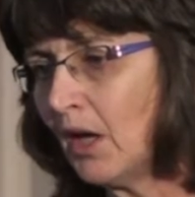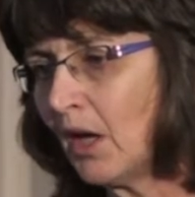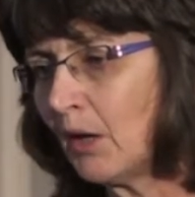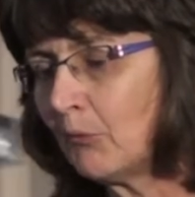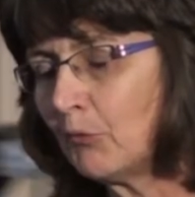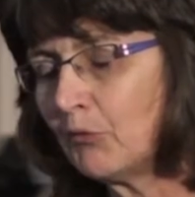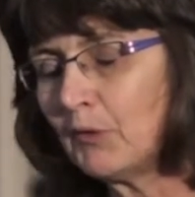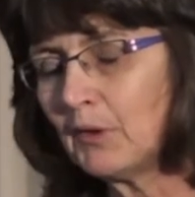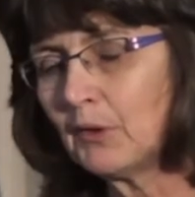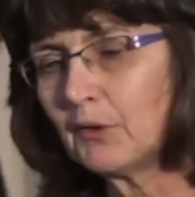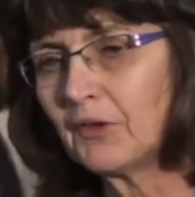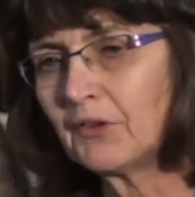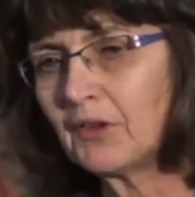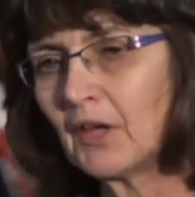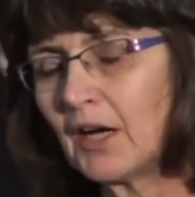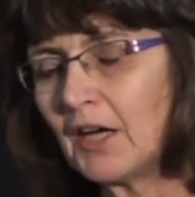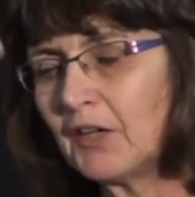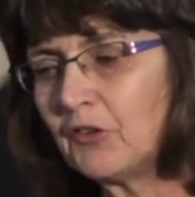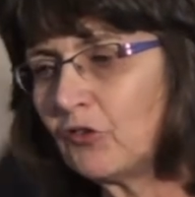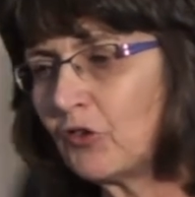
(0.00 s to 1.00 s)
And if we look at the
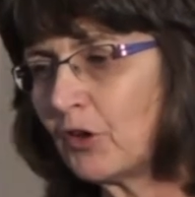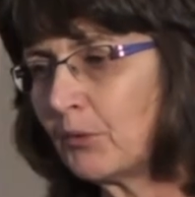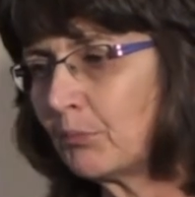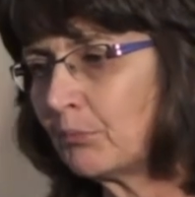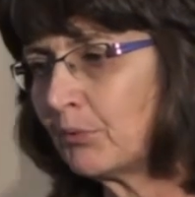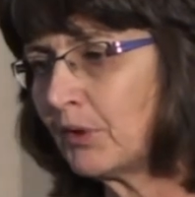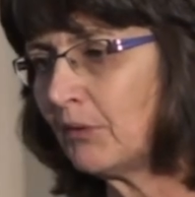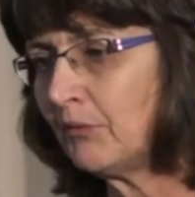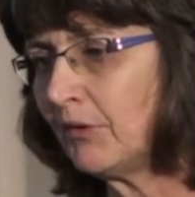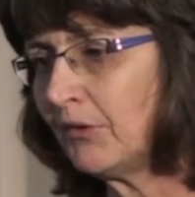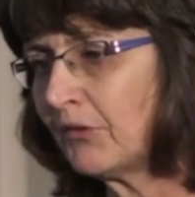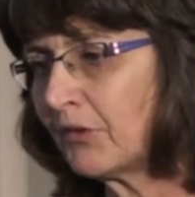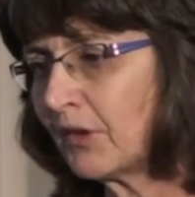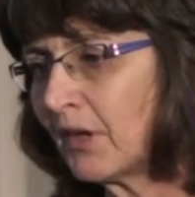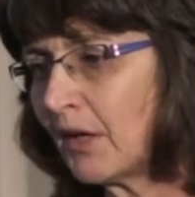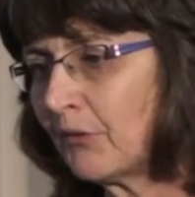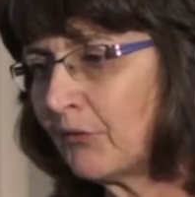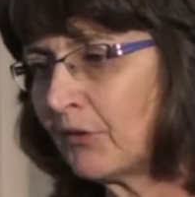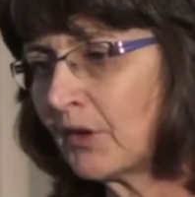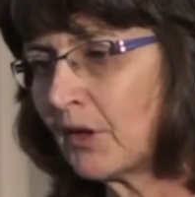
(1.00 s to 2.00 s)
IgG prevalence in
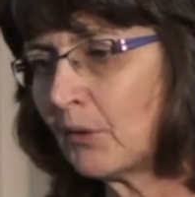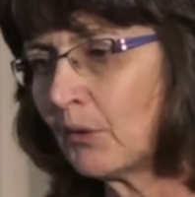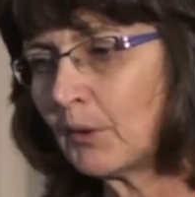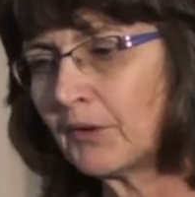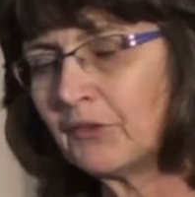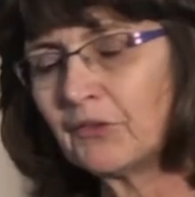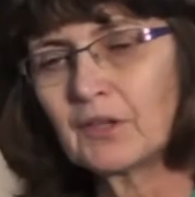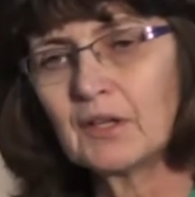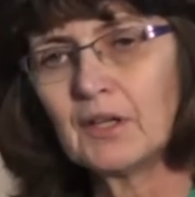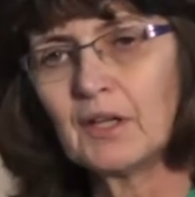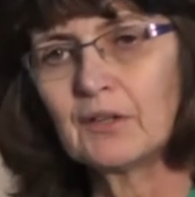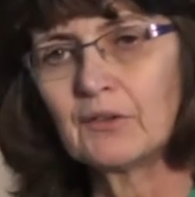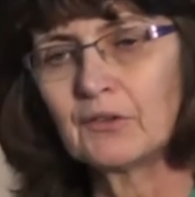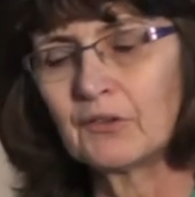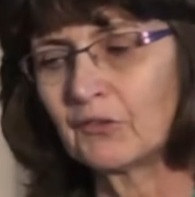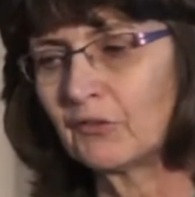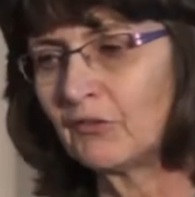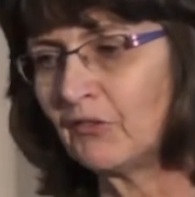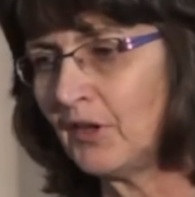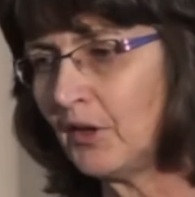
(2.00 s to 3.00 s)
Africa, once again,
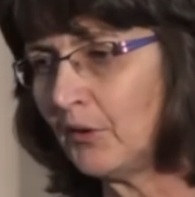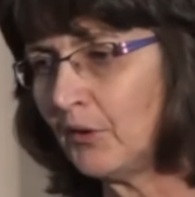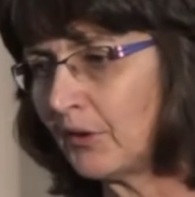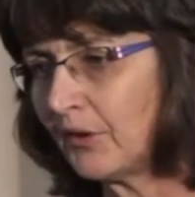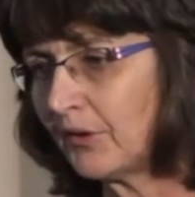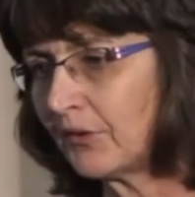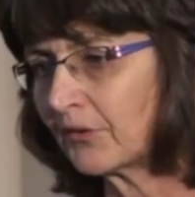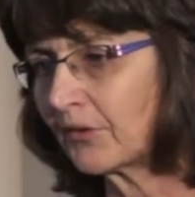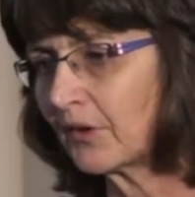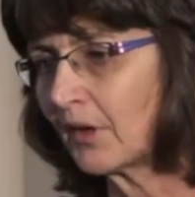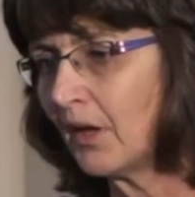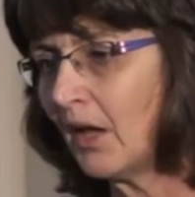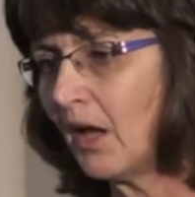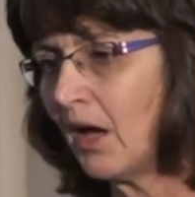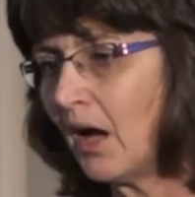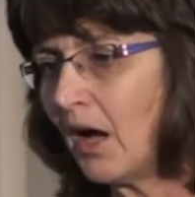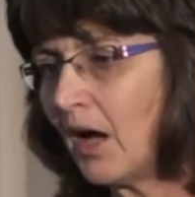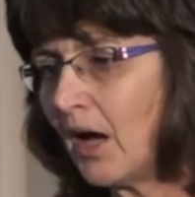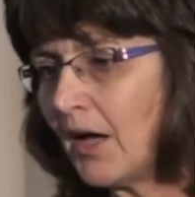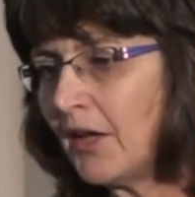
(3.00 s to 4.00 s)
this varies
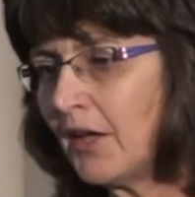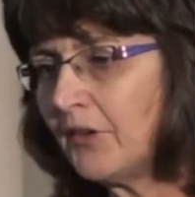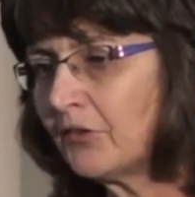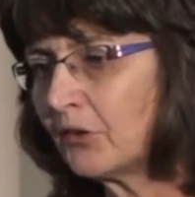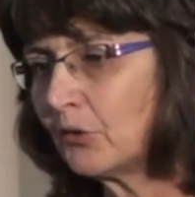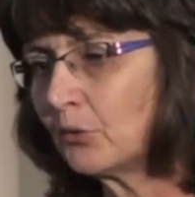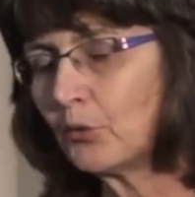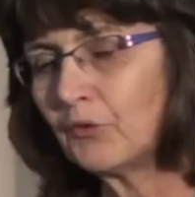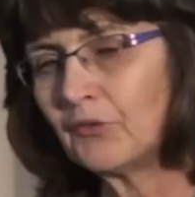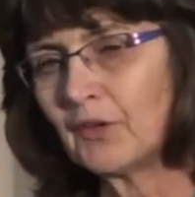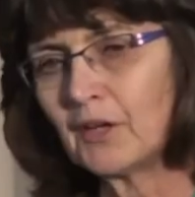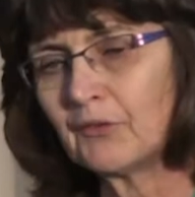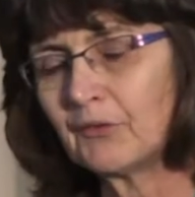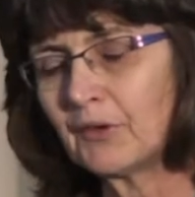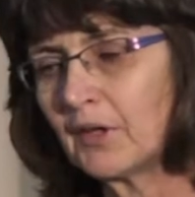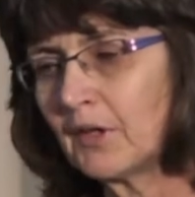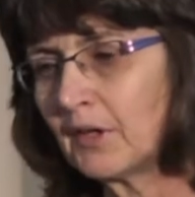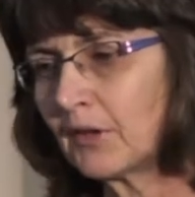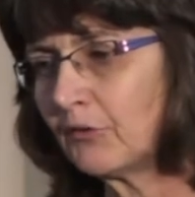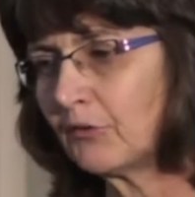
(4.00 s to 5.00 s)
highest in North
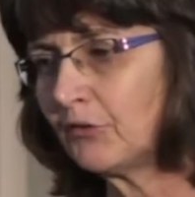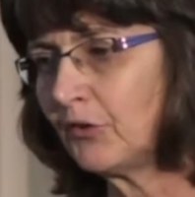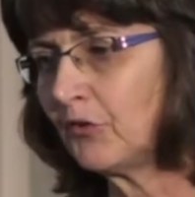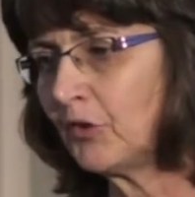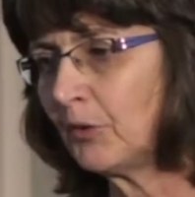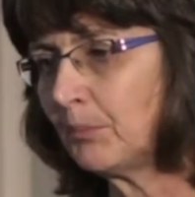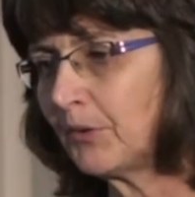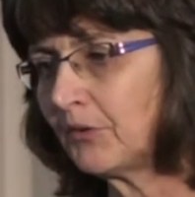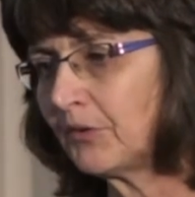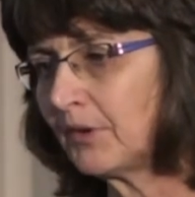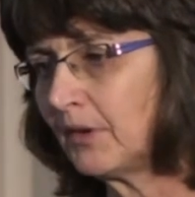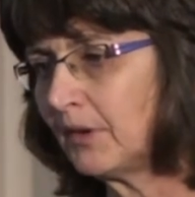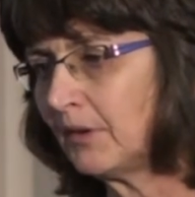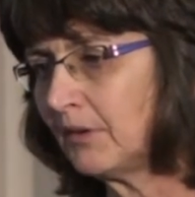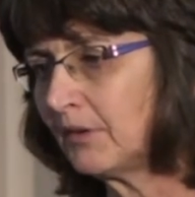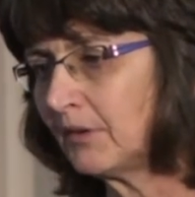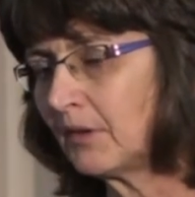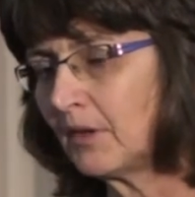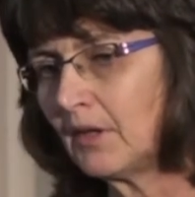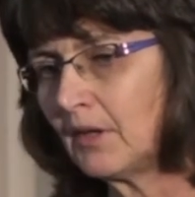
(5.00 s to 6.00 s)
Africa at
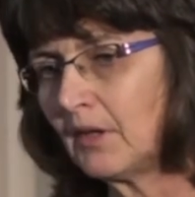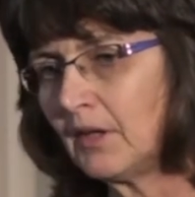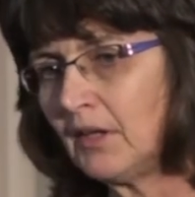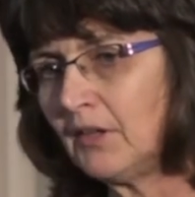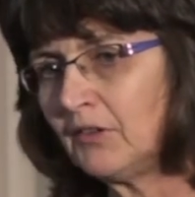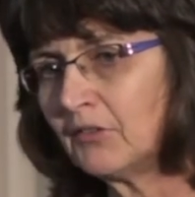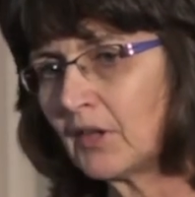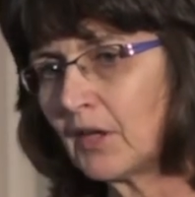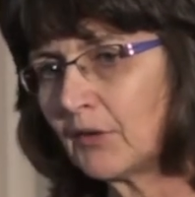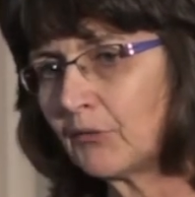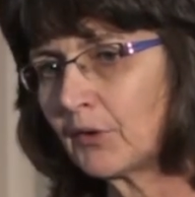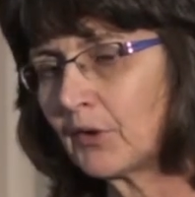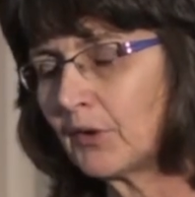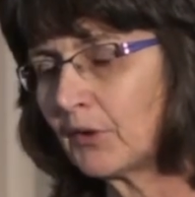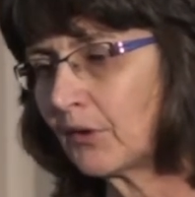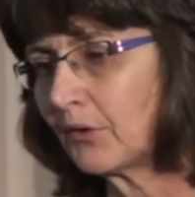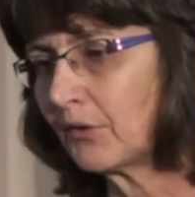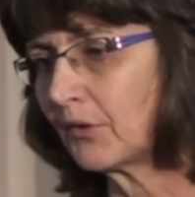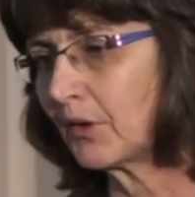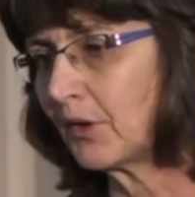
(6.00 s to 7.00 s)
50%, East
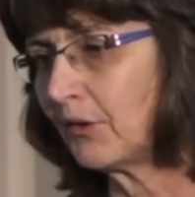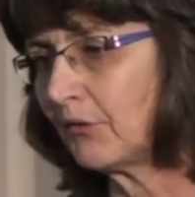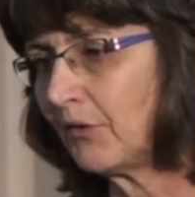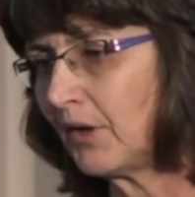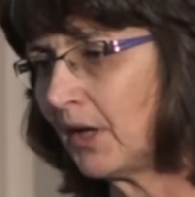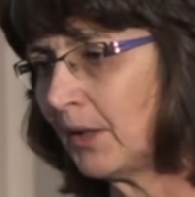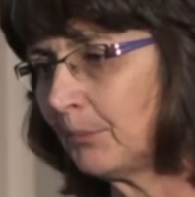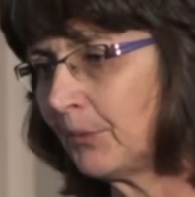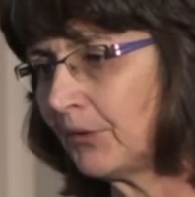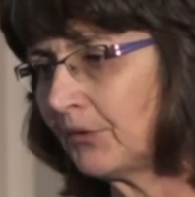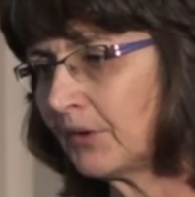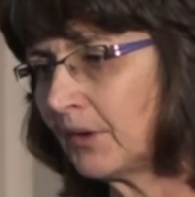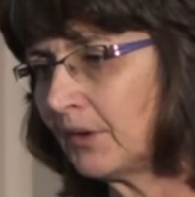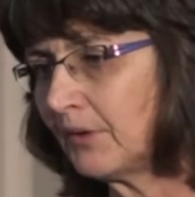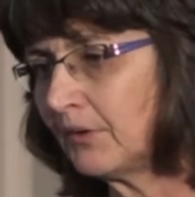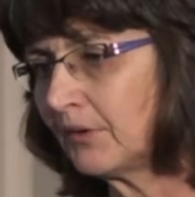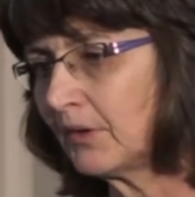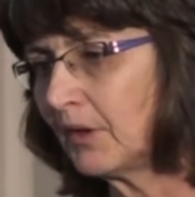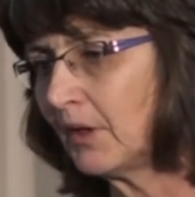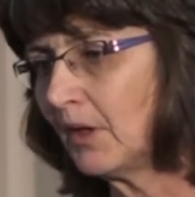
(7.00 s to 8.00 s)
Africa at
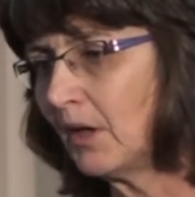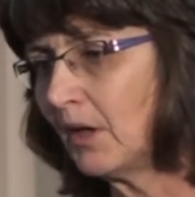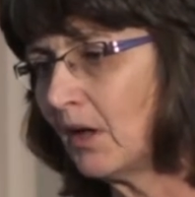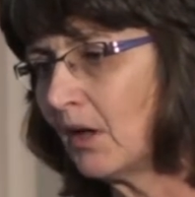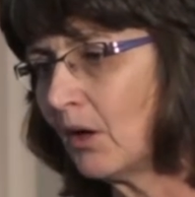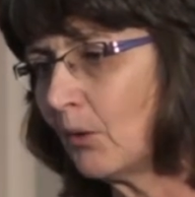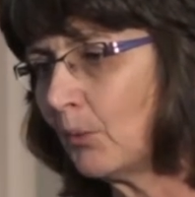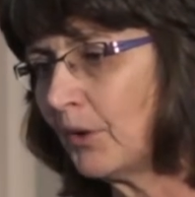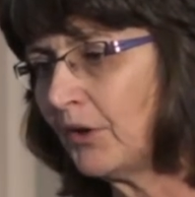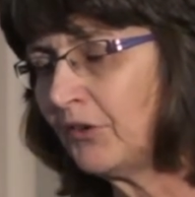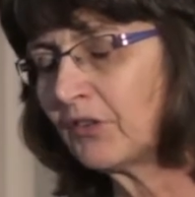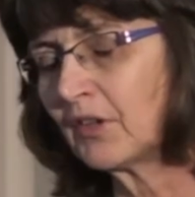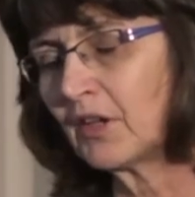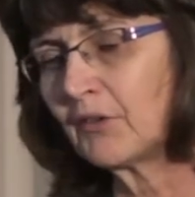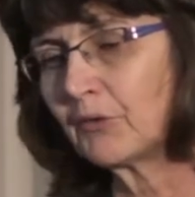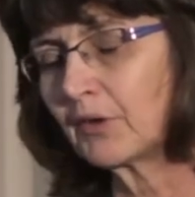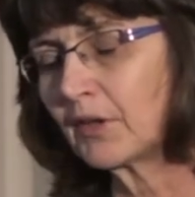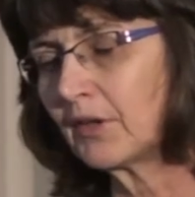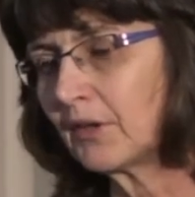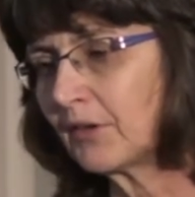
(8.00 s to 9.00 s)
35%, West
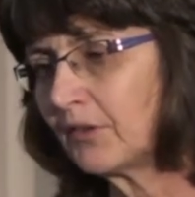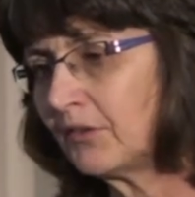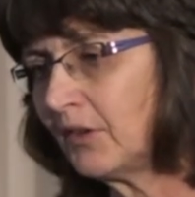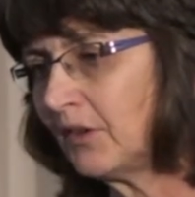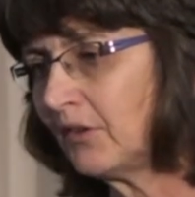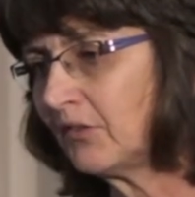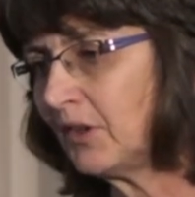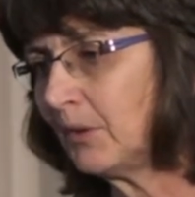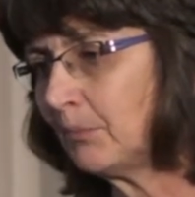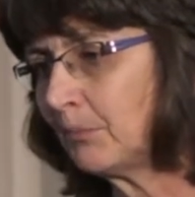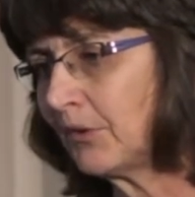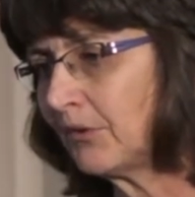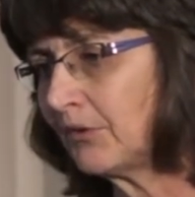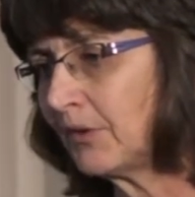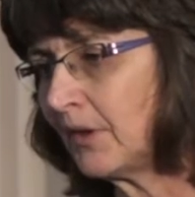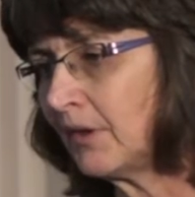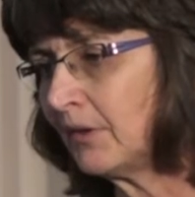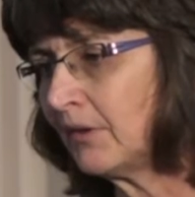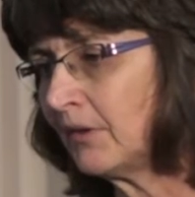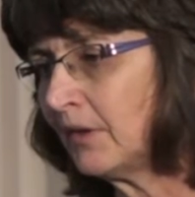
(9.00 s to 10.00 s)
Africa at
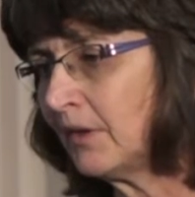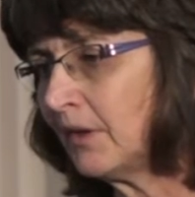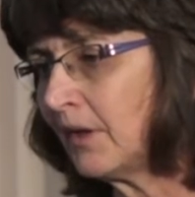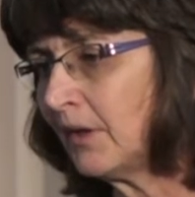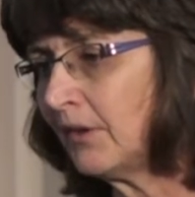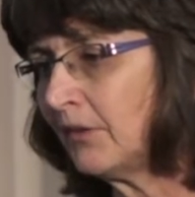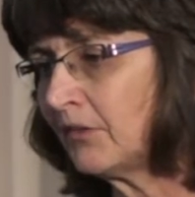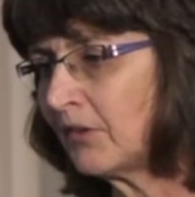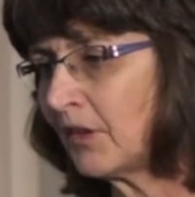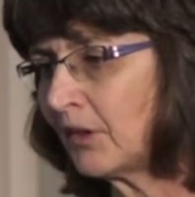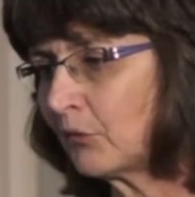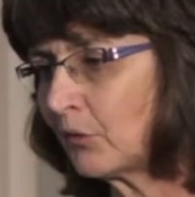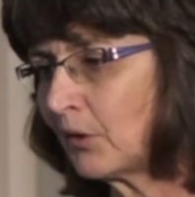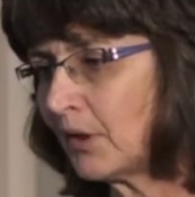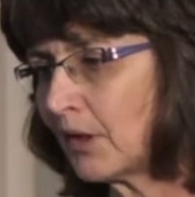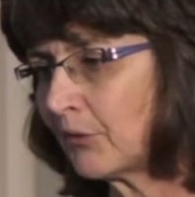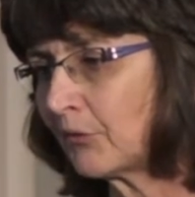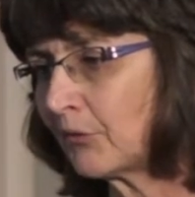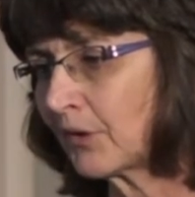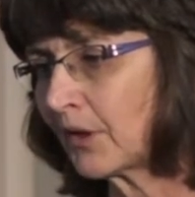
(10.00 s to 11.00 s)
16%, and Central
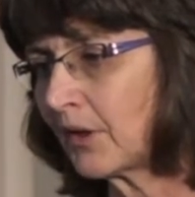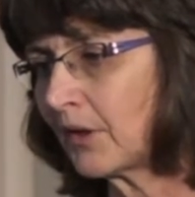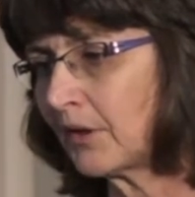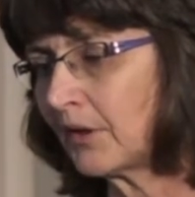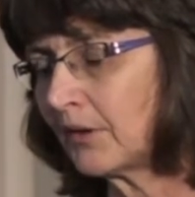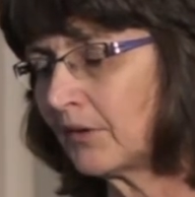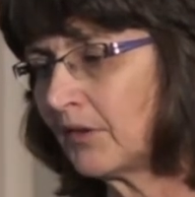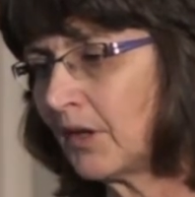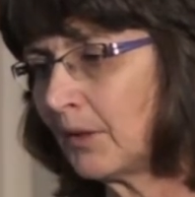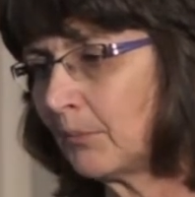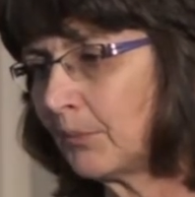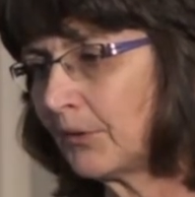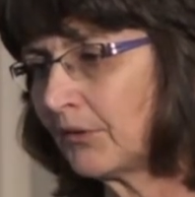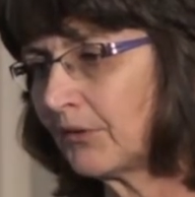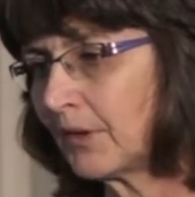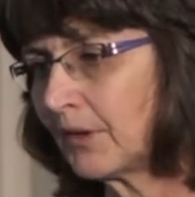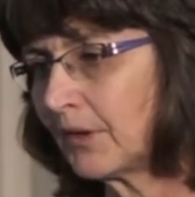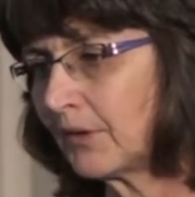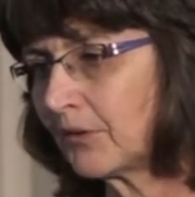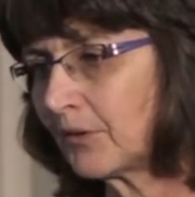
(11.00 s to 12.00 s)
Africa at
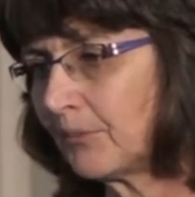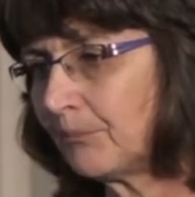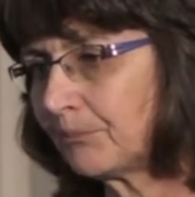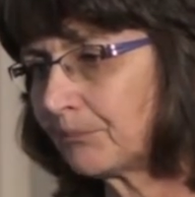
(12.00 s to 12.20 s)
10%.